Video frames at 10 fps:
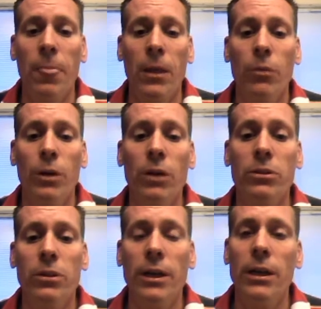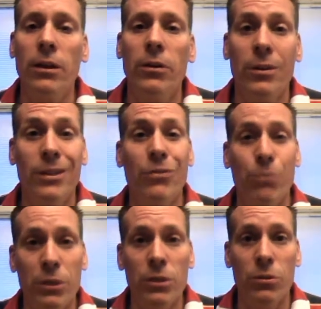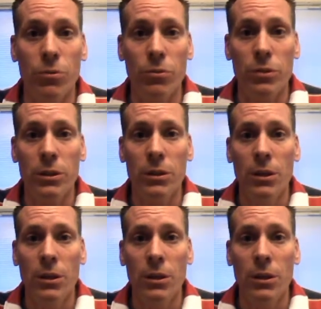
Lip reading: We also had different business rules.